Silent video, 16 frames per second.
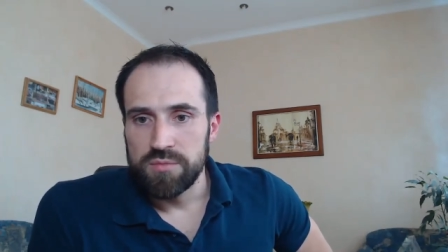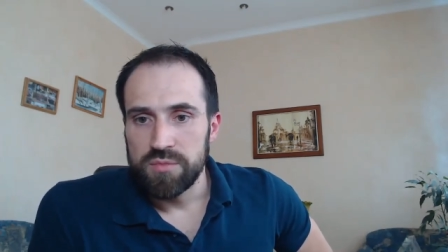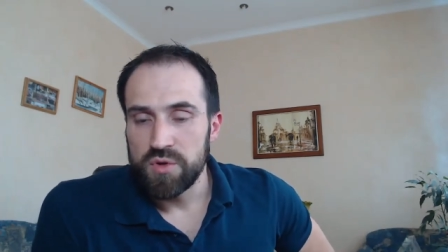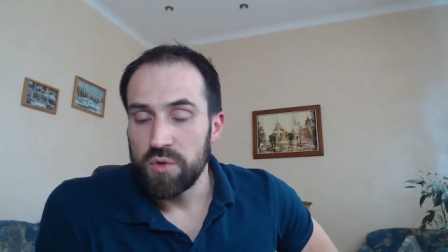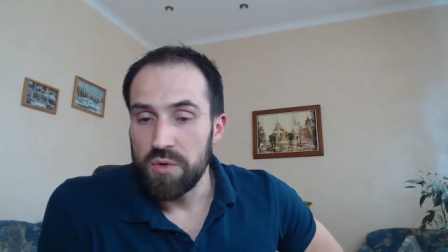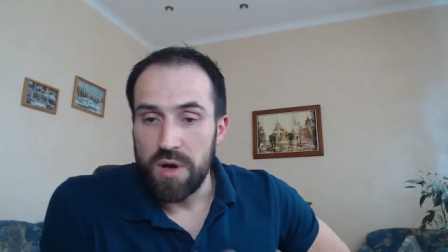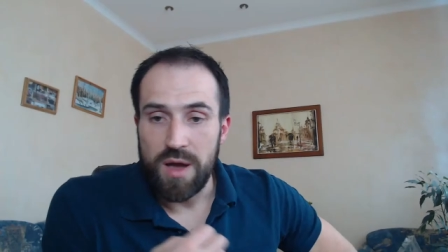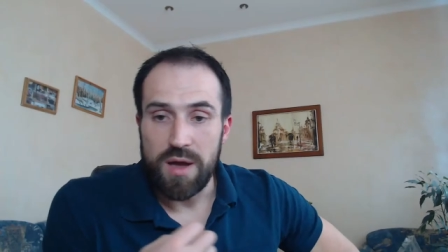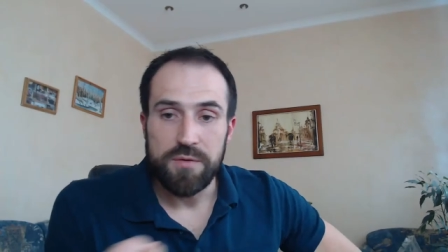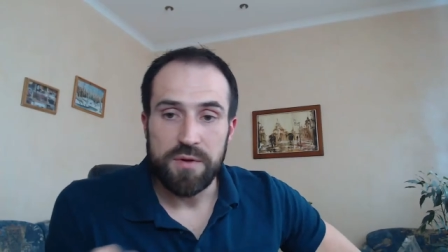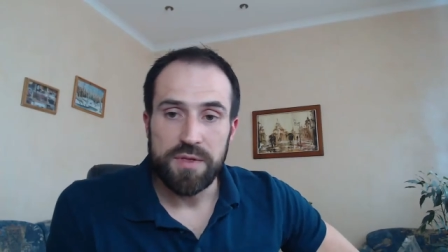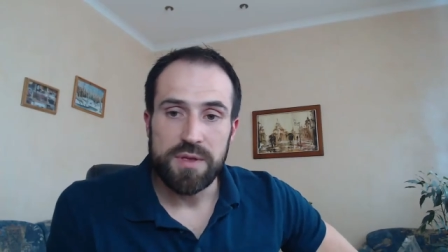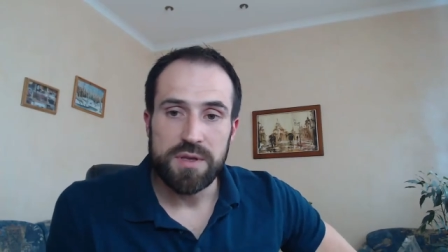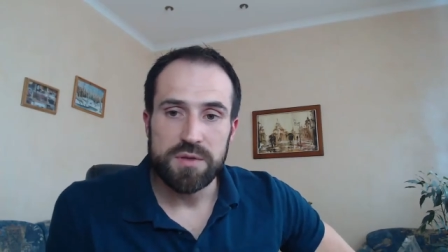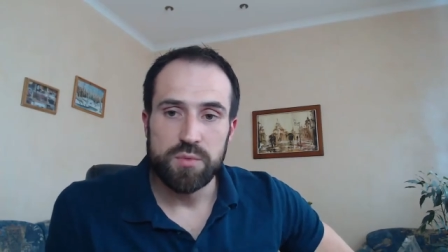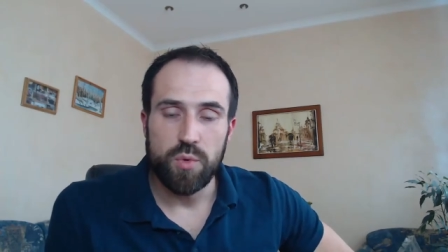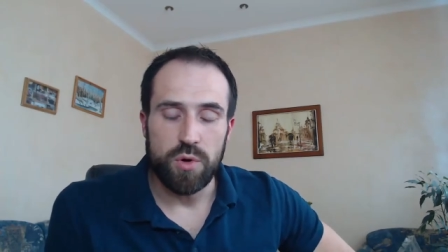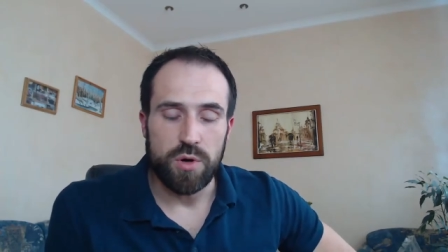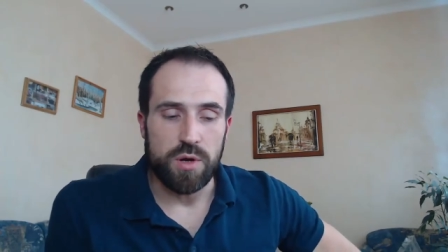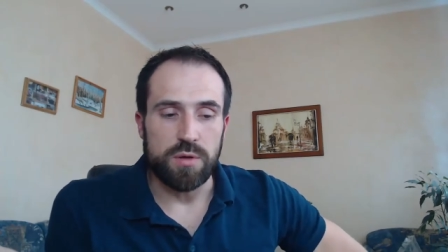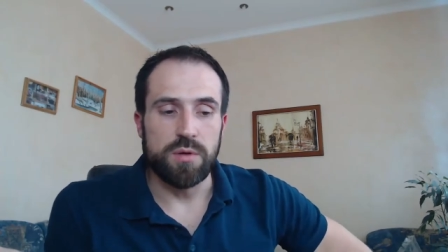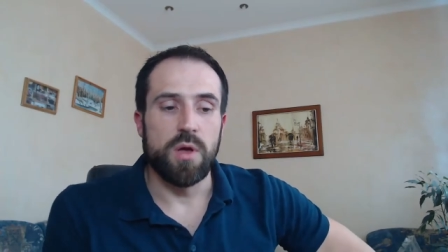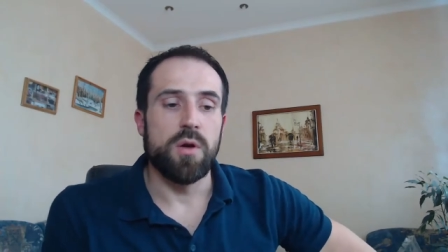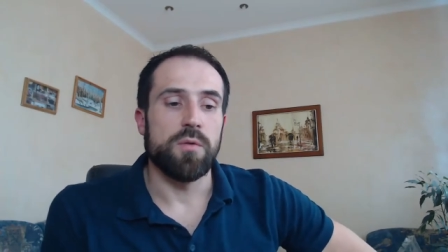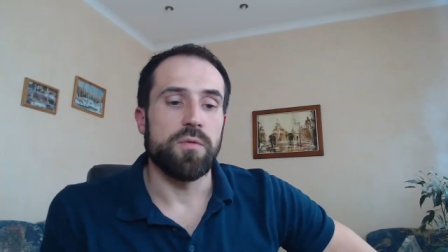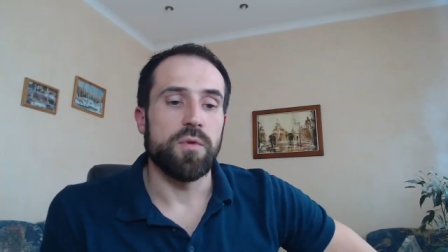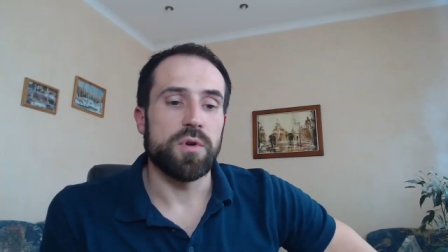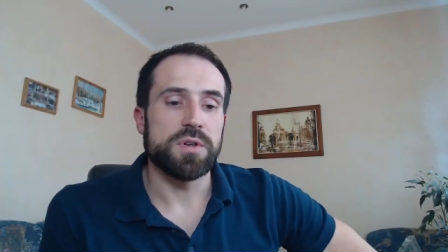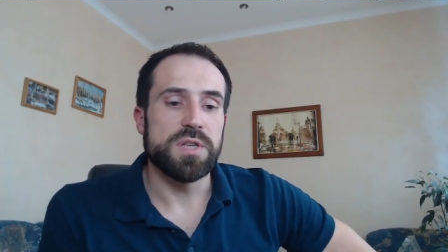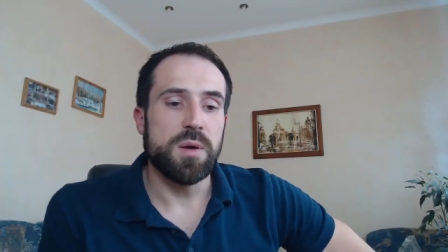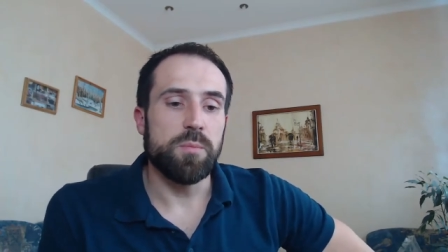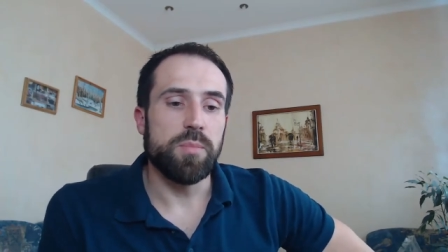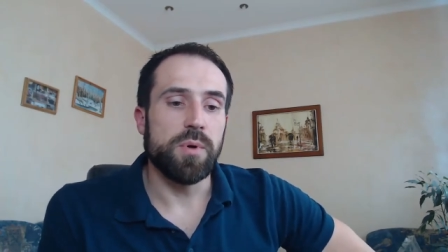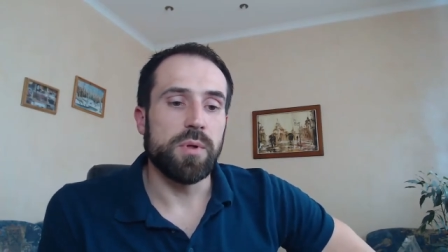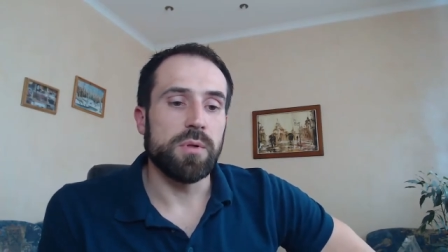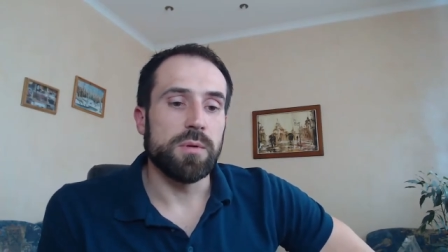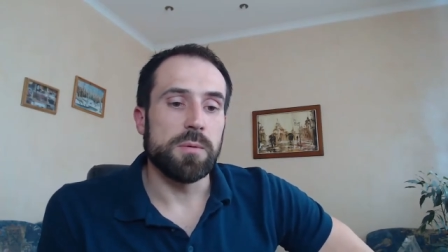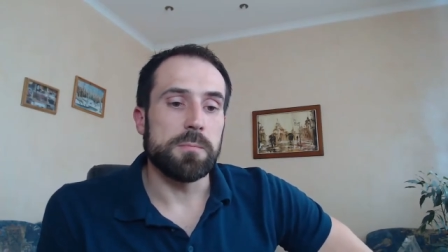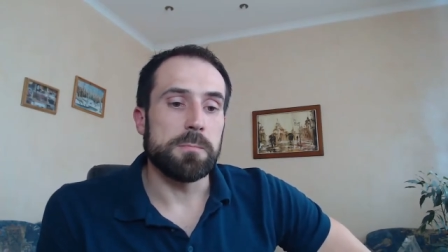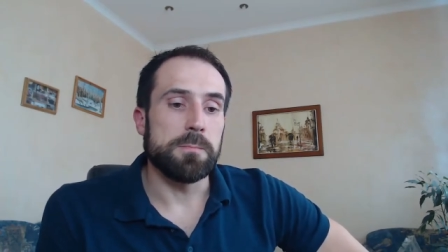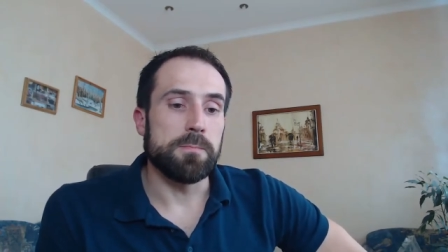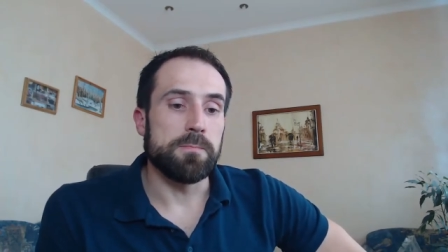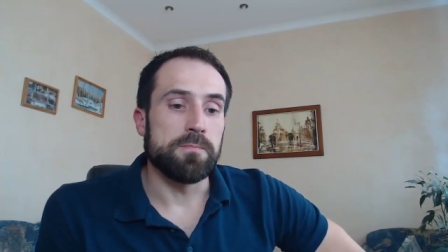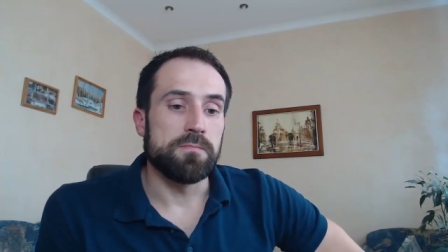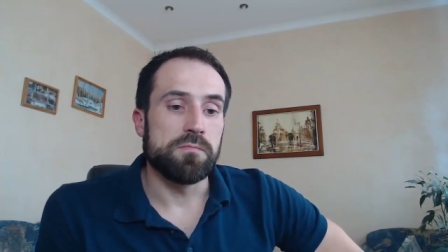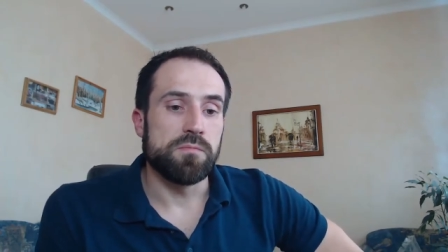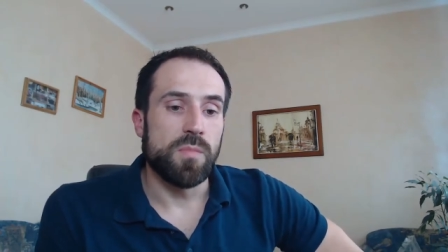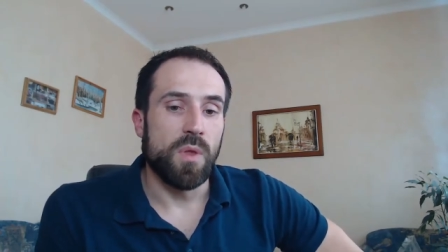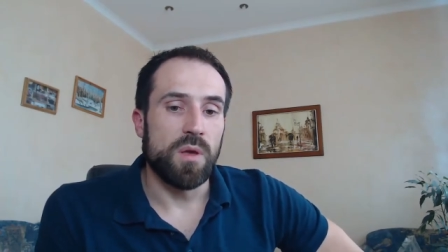So everything is working. For example, mm,